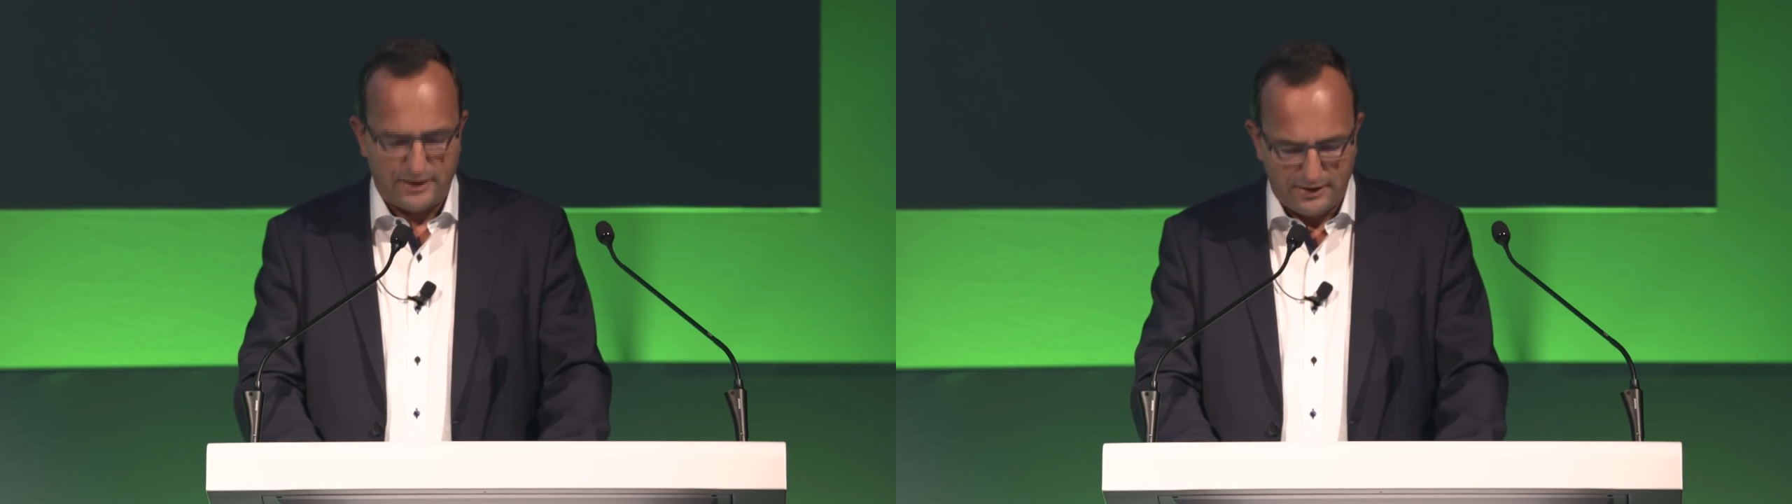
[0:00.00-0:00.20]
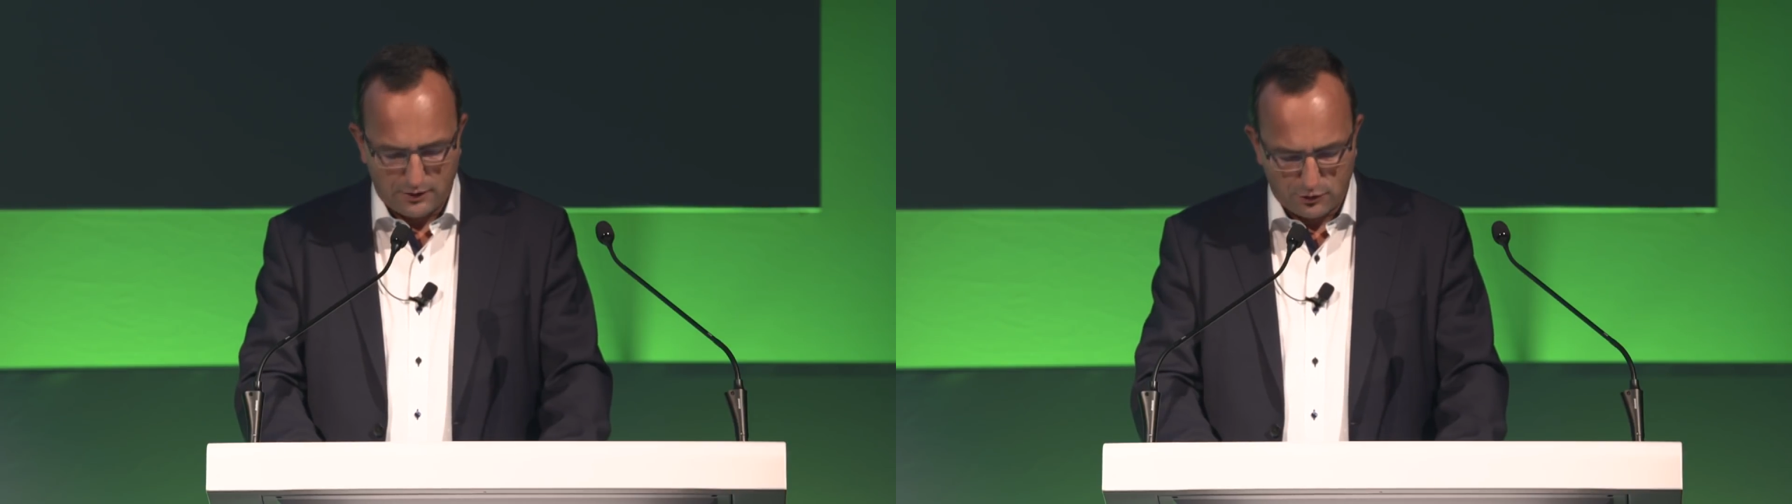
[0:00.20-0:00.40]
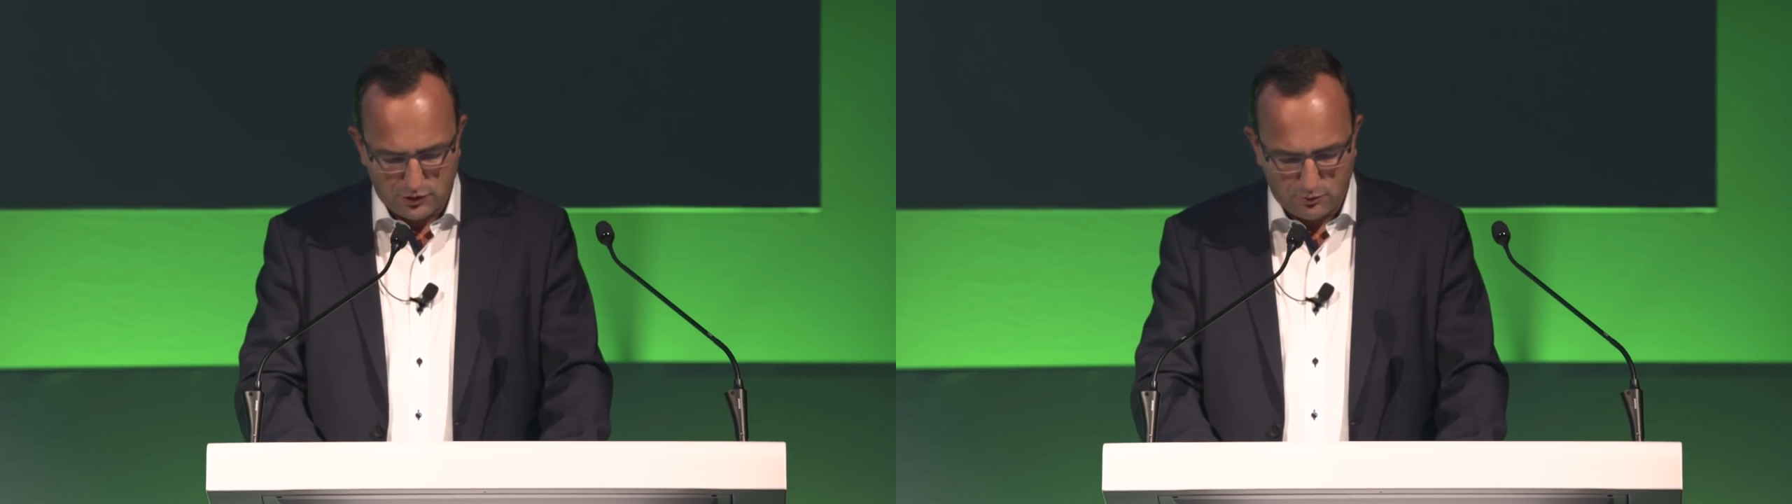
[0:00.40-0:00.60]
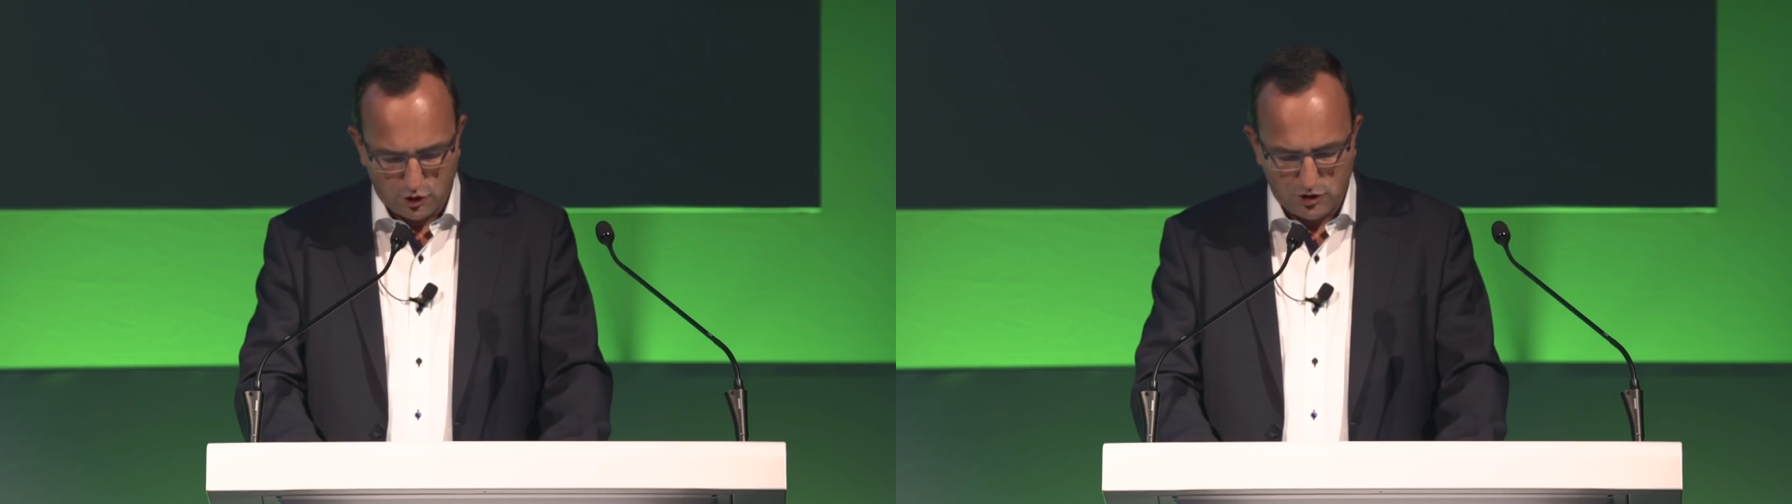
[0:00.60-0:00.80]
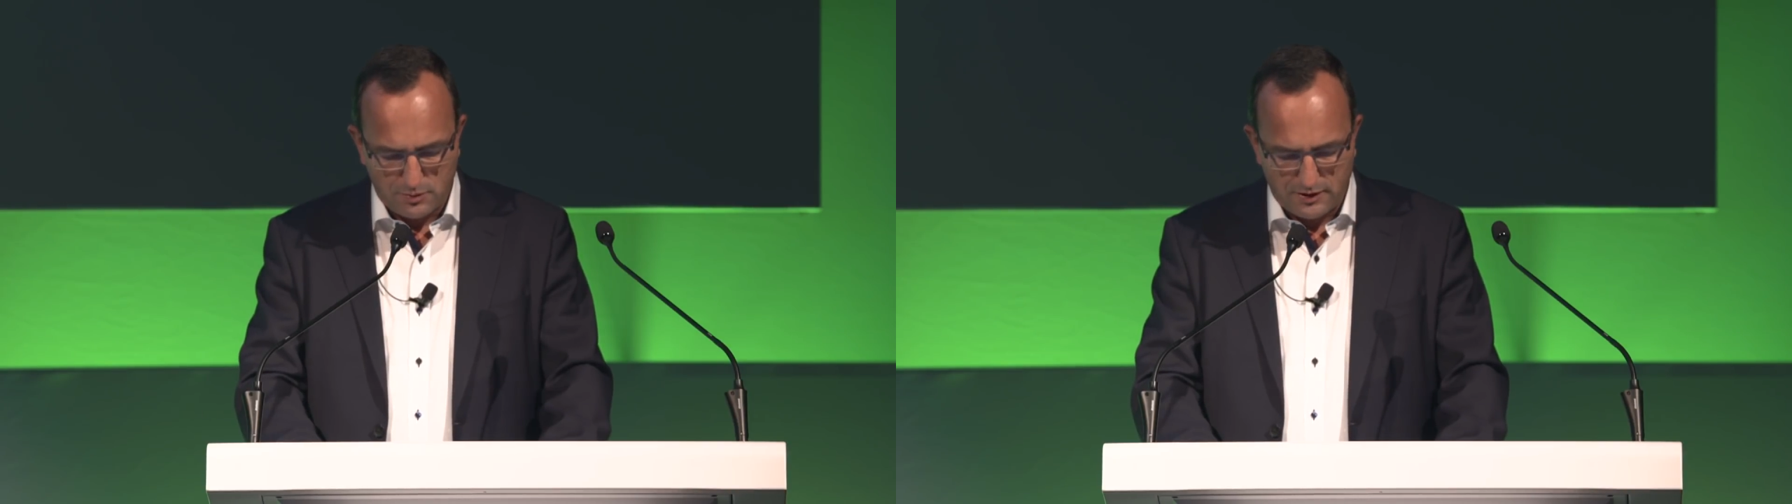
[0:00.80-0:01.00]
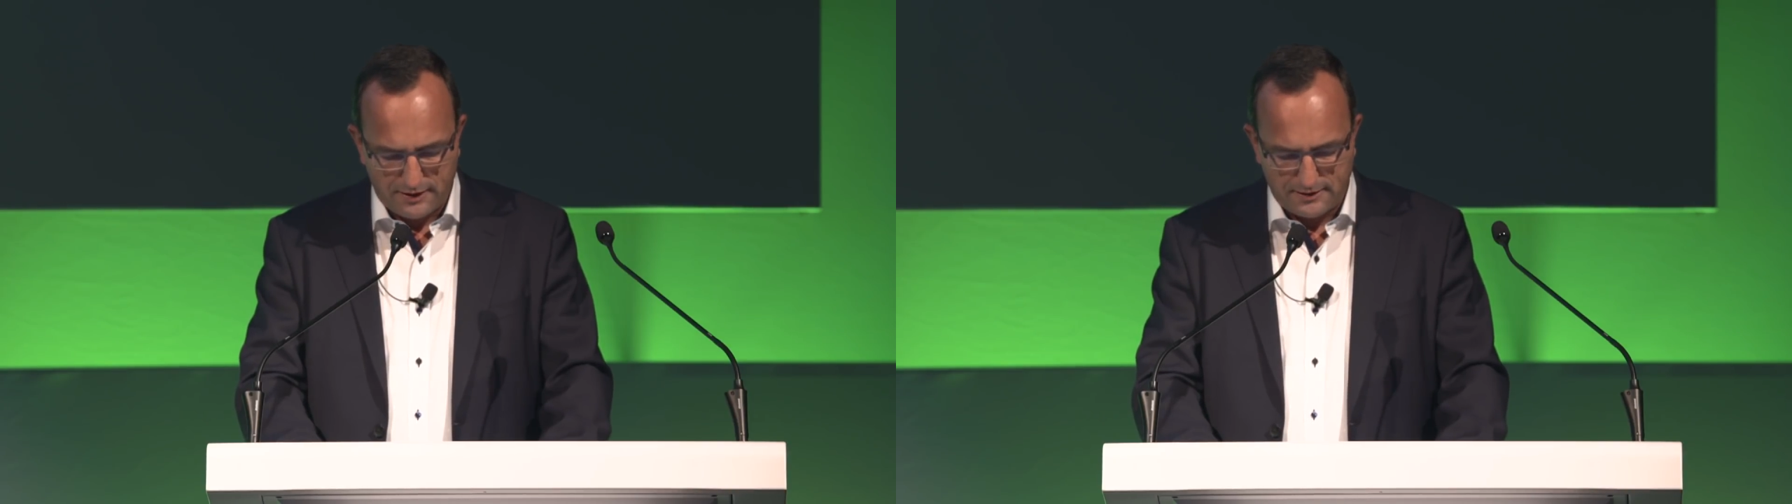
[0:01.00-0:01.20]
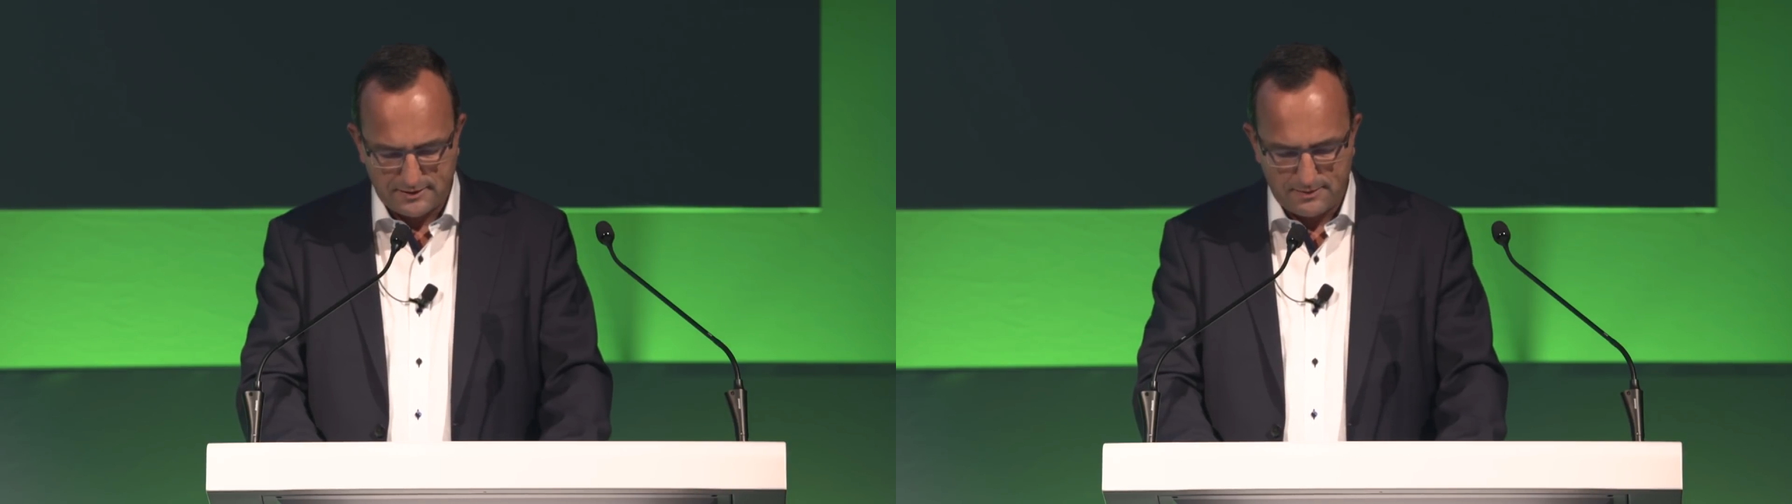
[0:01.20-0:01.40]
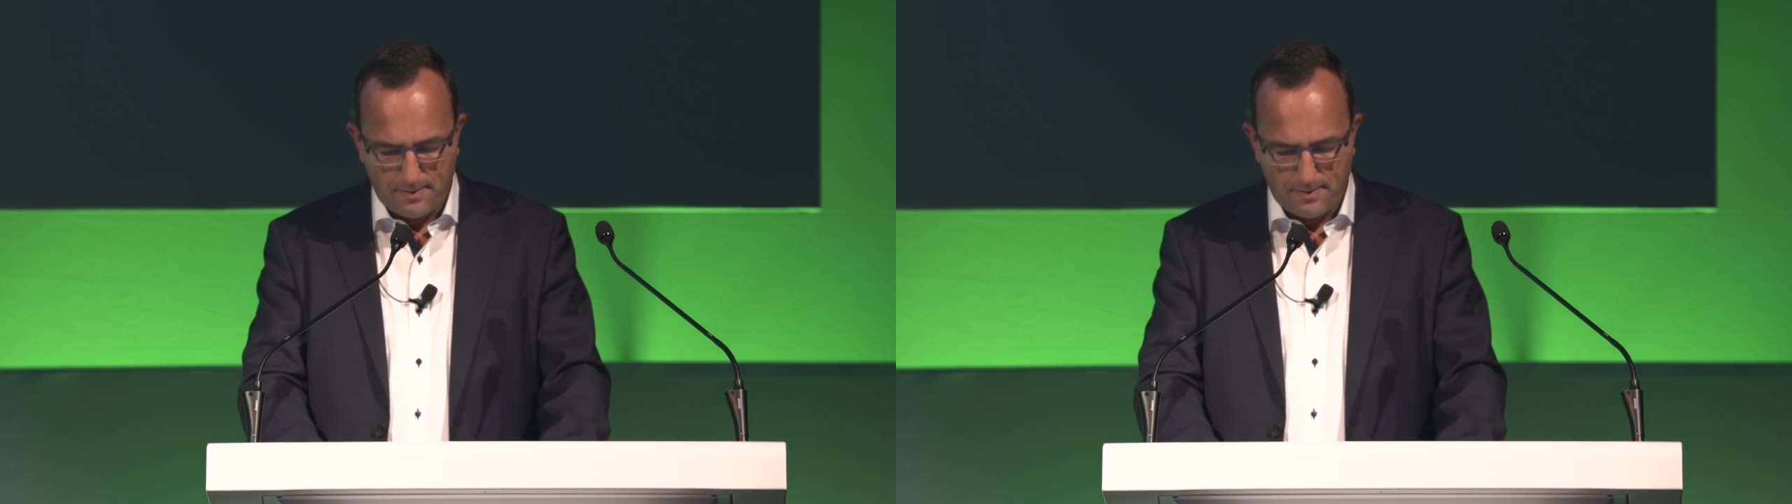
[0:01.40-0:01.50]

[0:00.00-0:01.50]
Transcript: in those commercial buildings.